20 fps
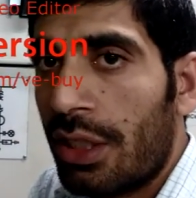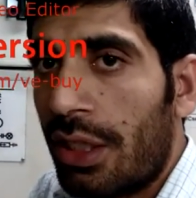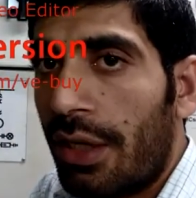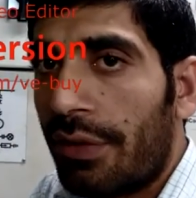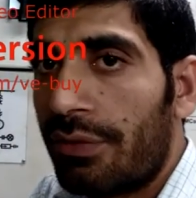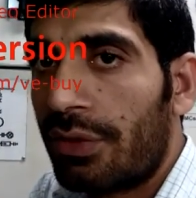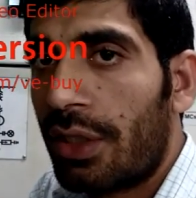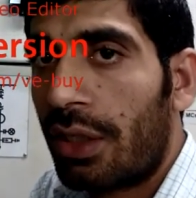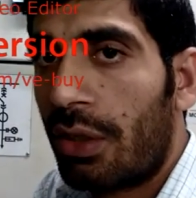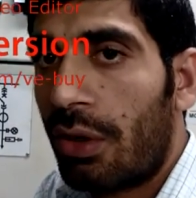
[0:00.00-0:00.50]

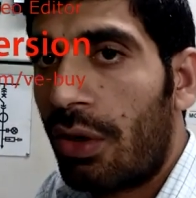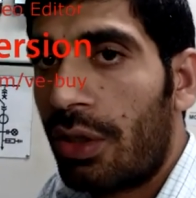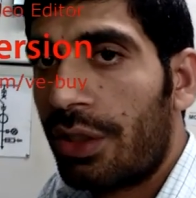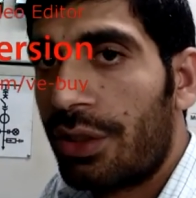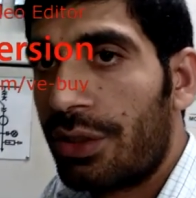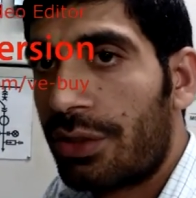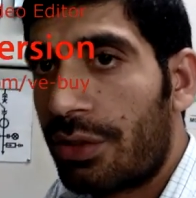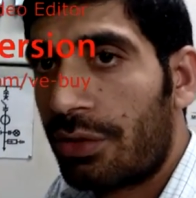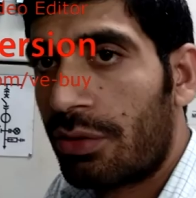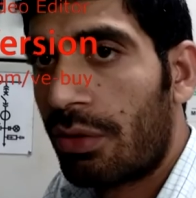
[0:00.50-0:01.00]
If the load
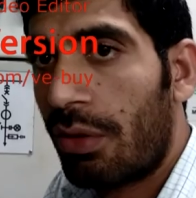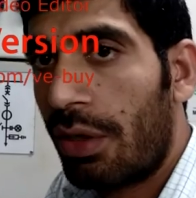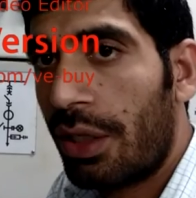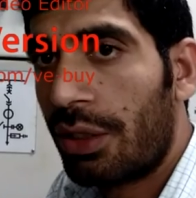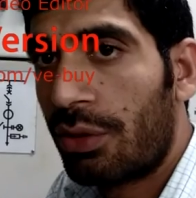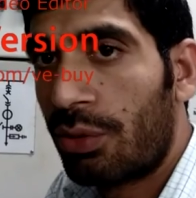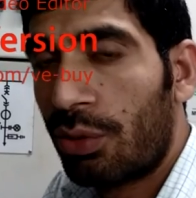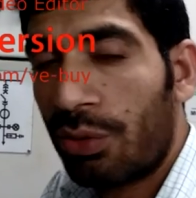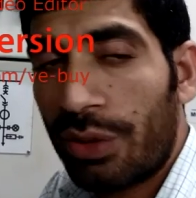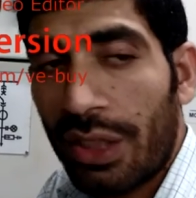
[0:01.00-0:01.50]
is
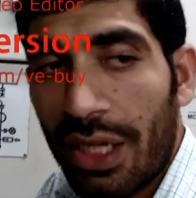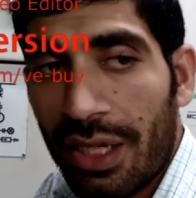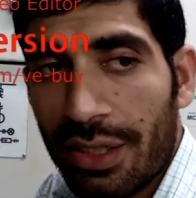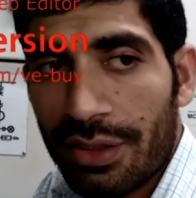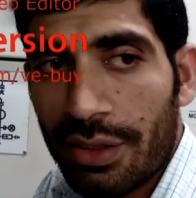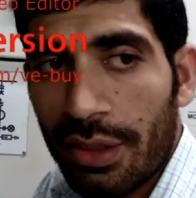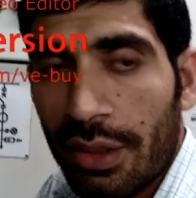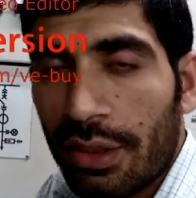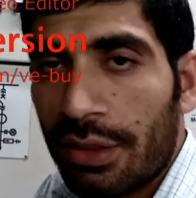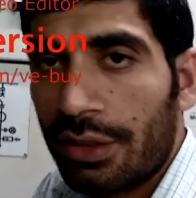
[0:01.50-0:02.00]
going to
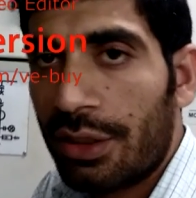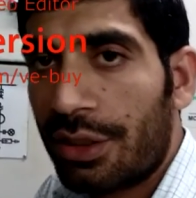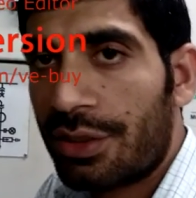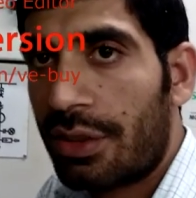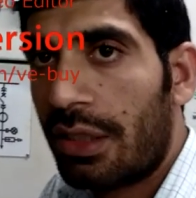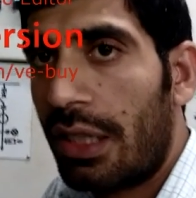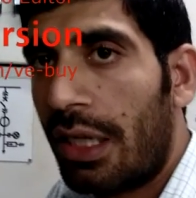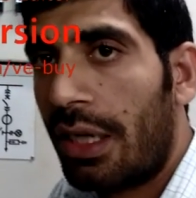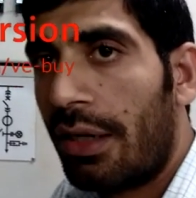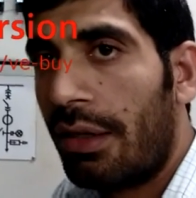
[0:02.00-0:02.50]
raise,
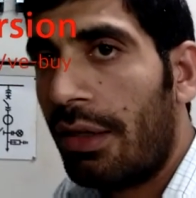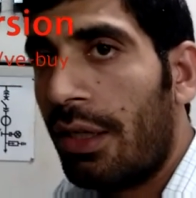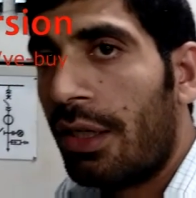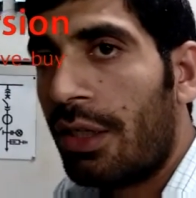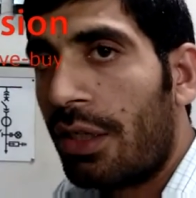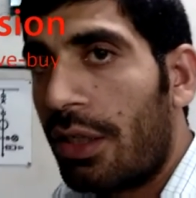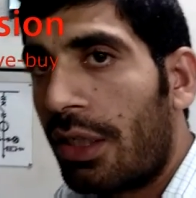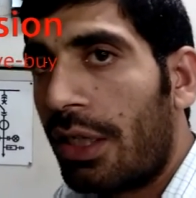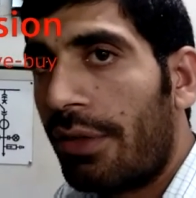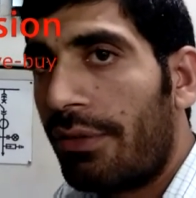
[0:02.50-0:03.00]
this relay
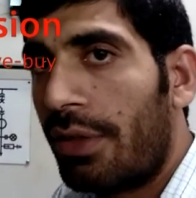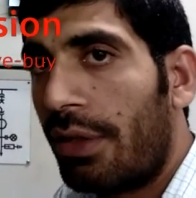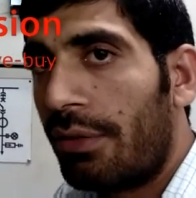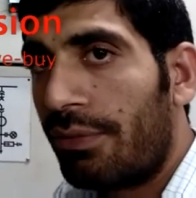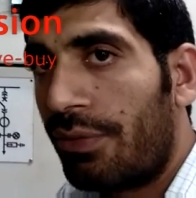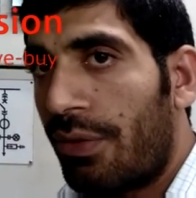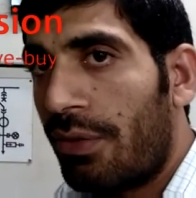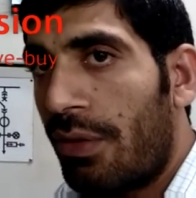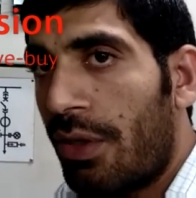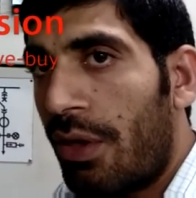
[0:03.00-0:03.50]
given
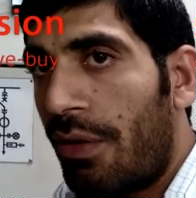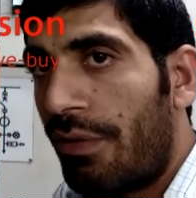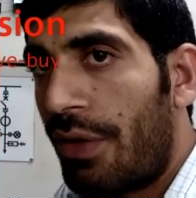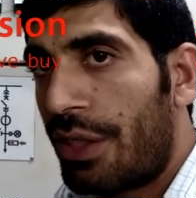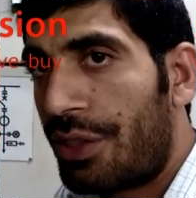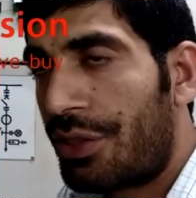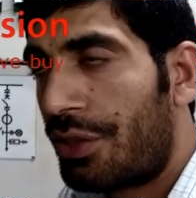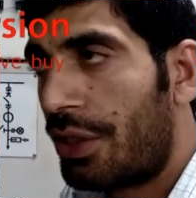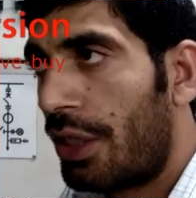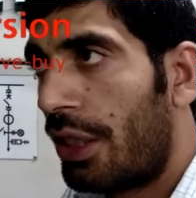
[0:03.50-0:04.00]

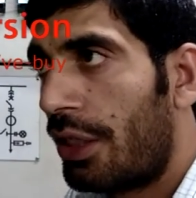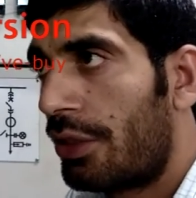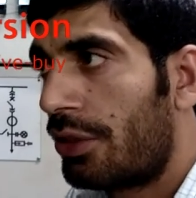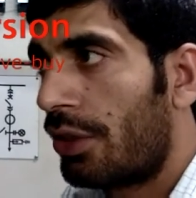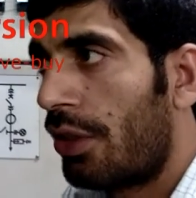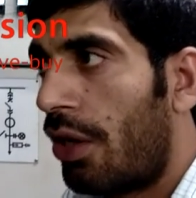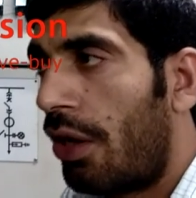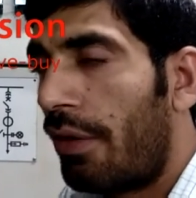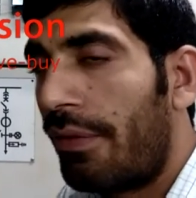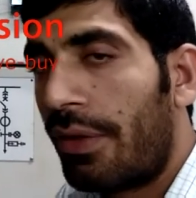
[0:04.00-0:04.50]
first stage
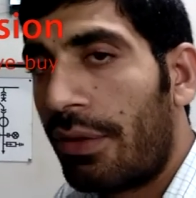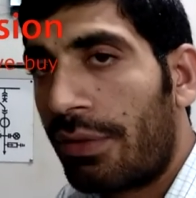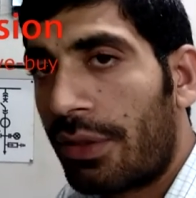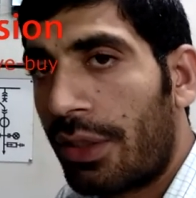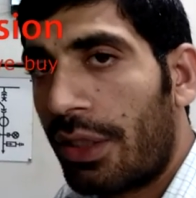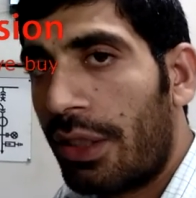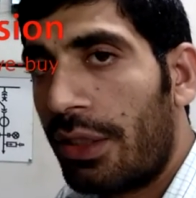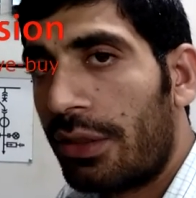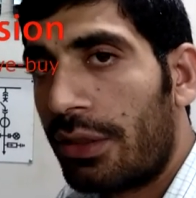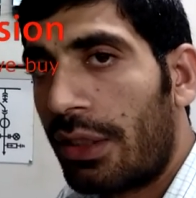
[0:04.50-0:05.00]
over
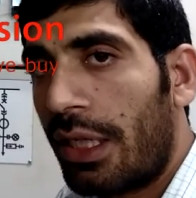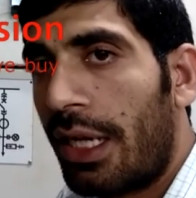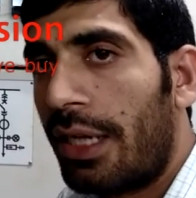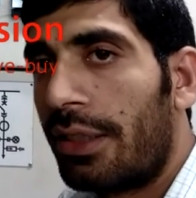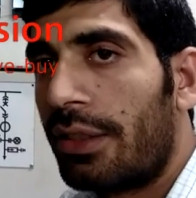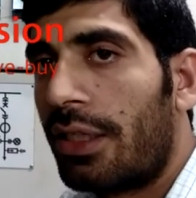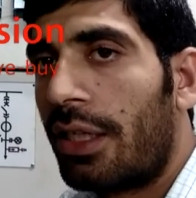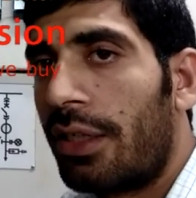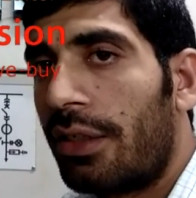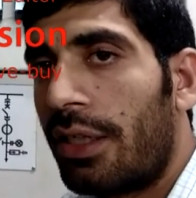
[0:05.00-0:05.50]
current,
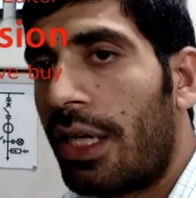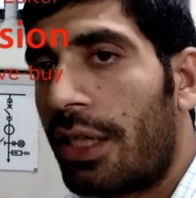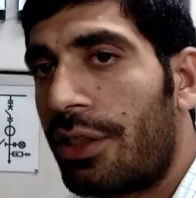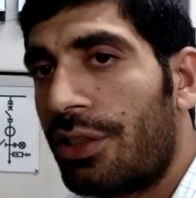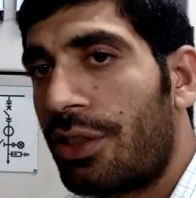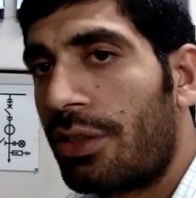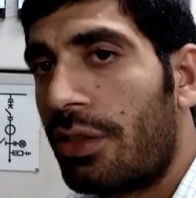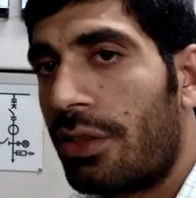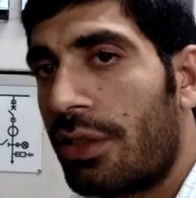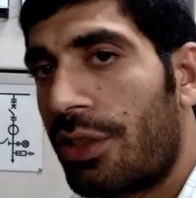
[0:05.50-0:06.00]
and the
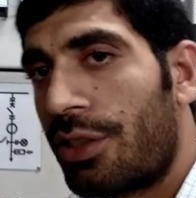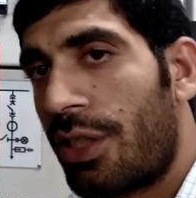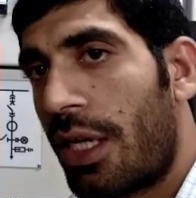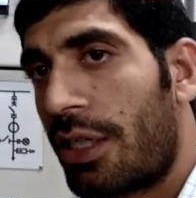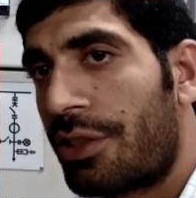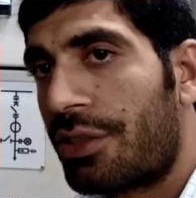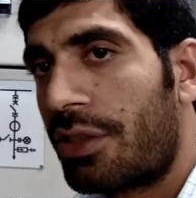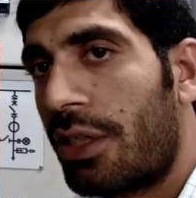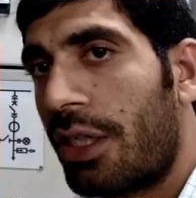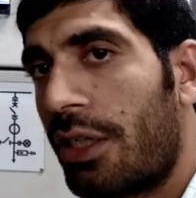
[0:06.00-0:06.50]
next
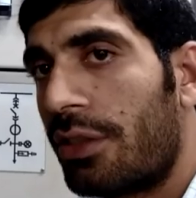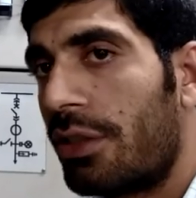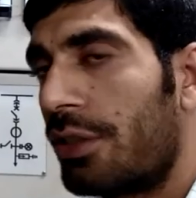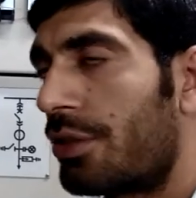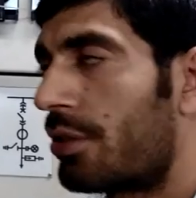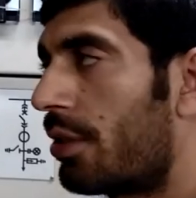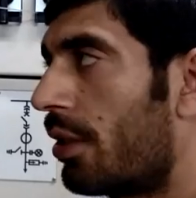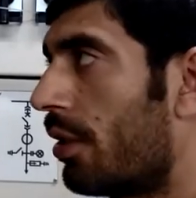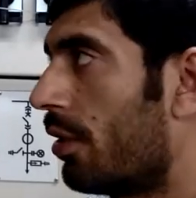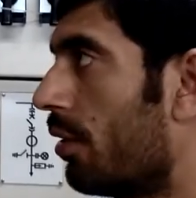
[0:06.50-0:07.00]
stage
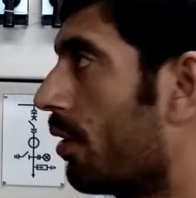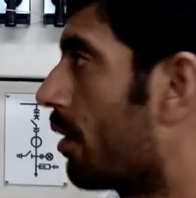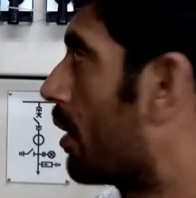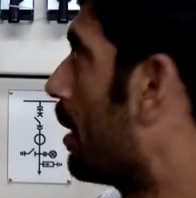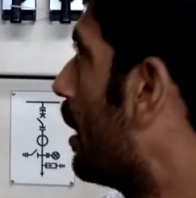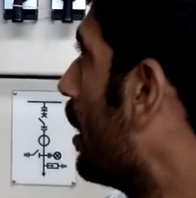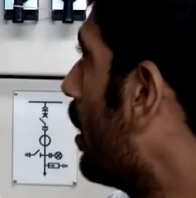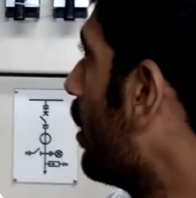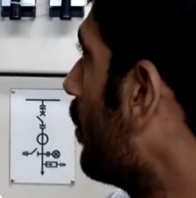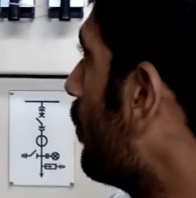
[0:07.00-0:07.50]
this
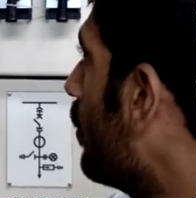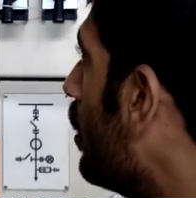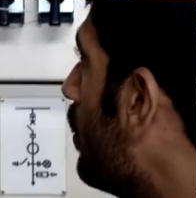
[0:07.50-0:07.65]
relay